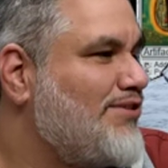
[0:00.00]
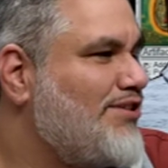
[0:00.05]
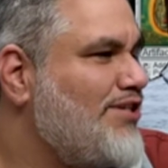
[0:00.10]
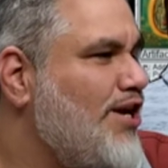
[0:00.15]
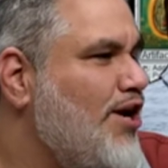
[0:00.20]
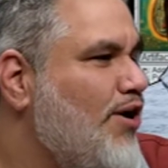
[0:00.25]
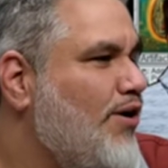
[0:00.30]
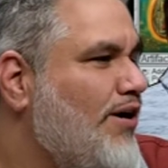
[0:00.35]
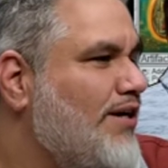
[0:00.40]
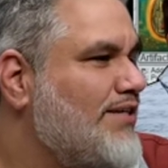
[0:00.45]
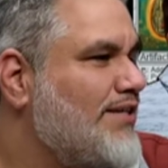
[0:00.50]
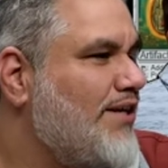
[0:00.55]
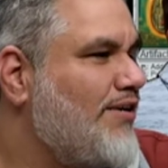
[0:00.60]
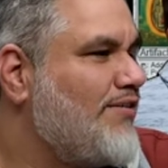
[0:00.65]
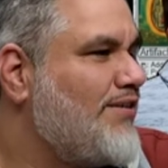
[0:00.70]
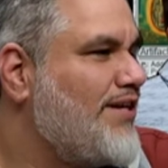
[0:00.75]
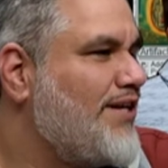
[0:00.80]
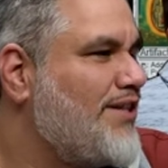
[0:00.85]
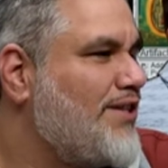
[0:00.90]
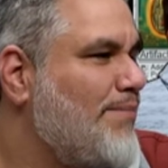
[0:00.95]
No, because I don't
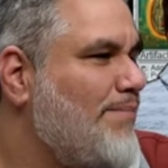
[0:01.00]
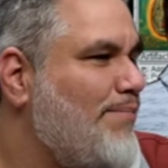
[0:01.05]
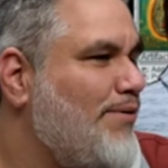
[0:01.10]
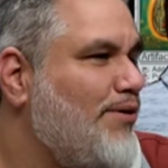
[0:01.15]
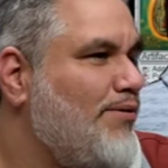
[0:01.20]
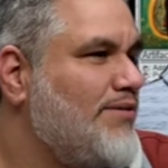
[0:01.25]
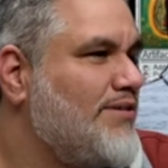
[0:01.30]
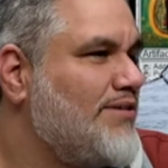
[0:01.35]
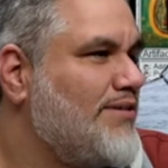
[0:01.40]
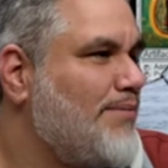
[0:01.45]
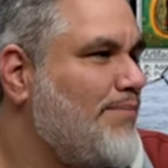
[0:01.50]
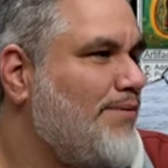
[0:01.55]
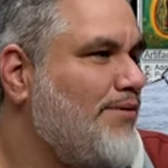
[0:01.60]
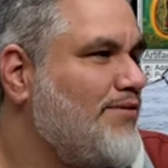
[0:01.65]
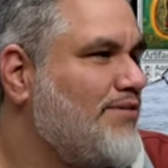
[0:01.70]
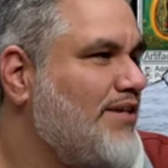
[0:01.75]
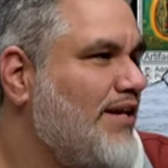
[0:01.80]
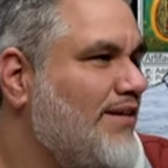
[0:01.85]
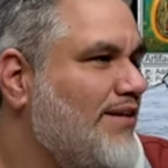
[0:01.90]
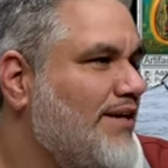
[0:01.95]
think the Boo is the Boo's
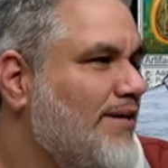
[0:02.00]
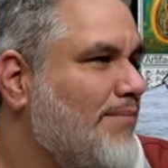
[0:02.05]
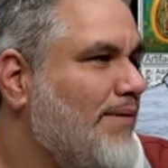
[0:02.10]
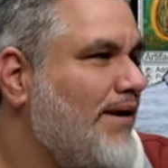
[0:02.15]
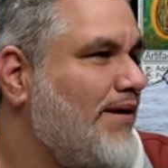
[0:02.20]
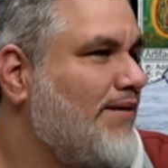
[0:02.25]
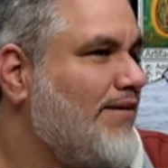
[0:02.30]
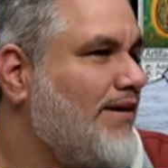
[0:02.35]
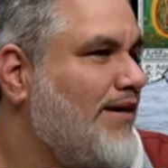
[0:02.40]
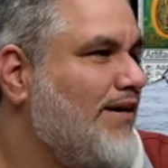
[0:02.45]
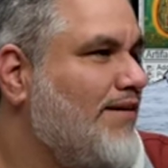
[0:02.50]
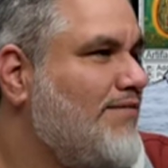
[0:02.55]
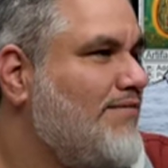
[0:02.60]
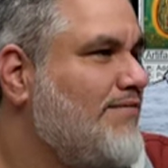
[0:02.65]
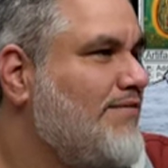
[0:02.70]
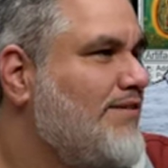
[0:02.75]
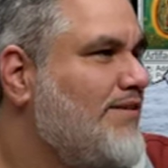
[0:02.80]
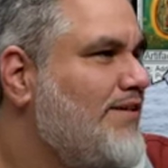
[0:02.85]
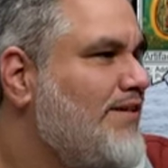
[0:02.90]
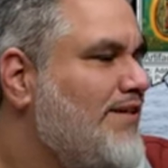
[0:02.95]
not the commander. You know.
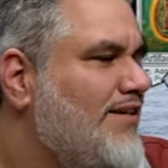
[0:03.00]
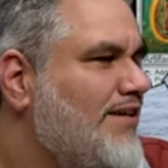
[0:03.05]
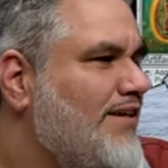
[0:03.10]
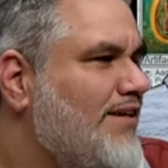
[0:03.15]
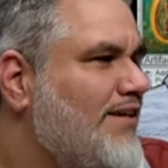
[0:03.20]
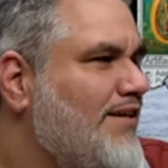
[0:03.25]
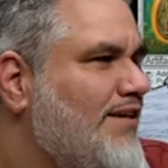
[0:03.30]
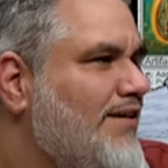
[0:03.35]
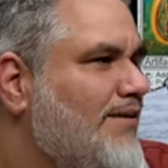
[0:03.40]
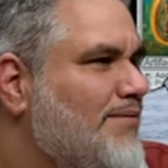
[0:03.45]
No. You know